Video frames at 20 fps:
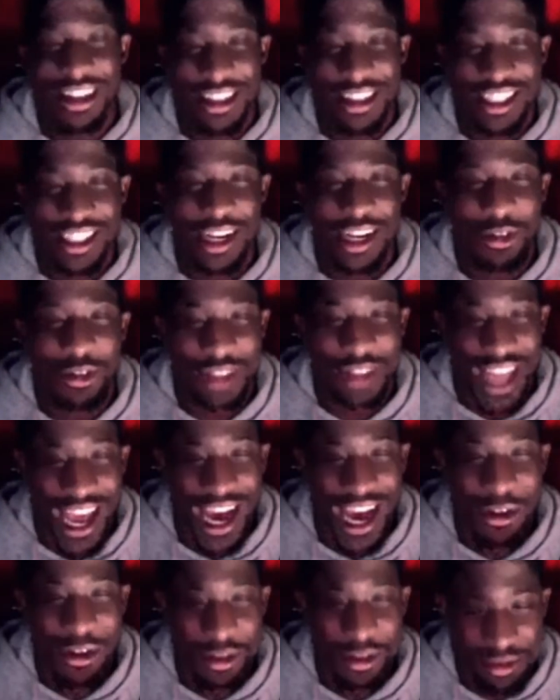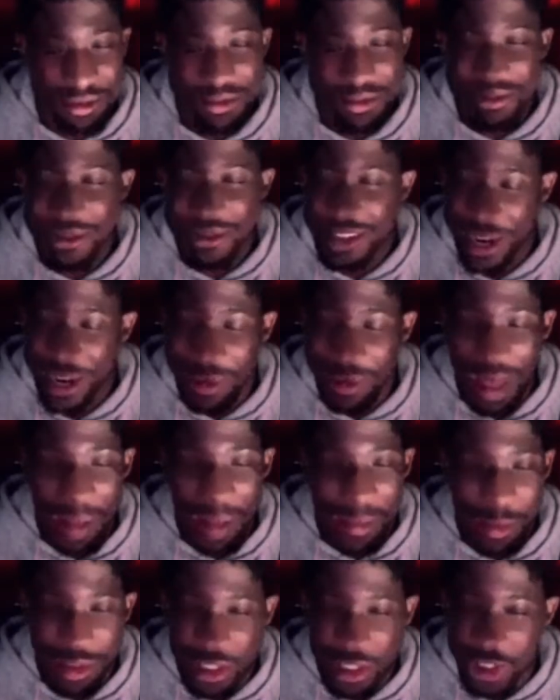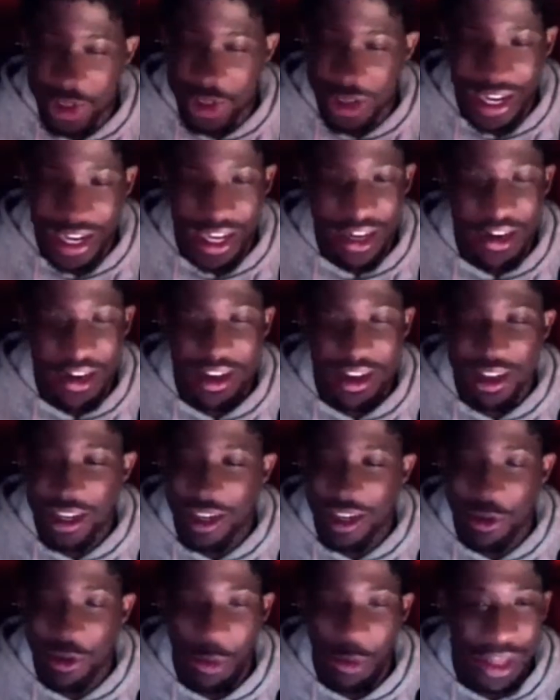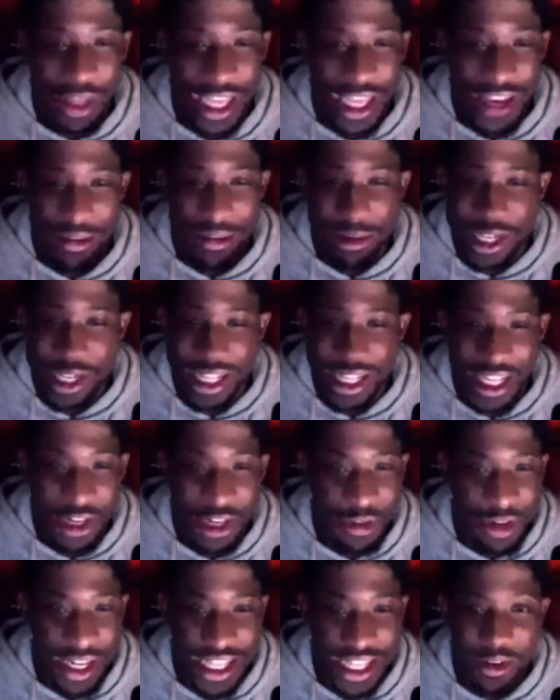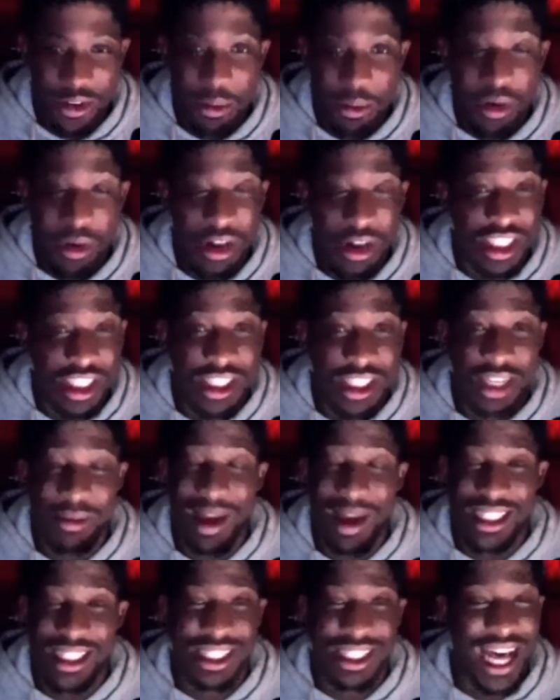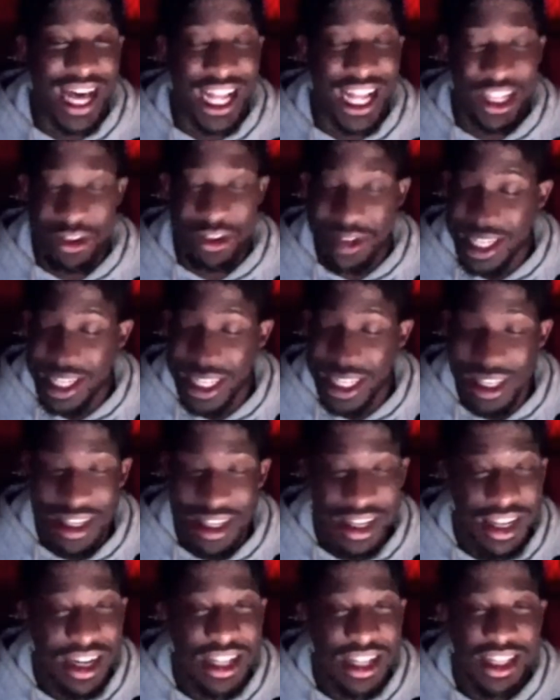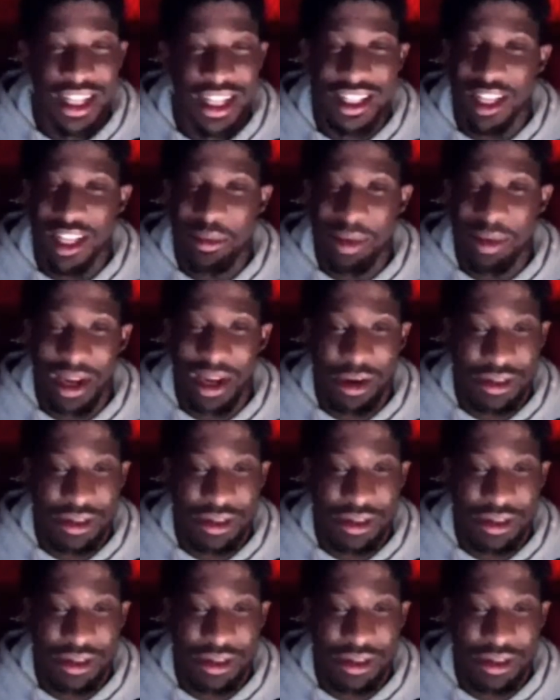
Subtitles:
settled down, and I'm happy with the trade. I only gave up Jalen Green, Dylan Brooks to match the salary. The 10th pick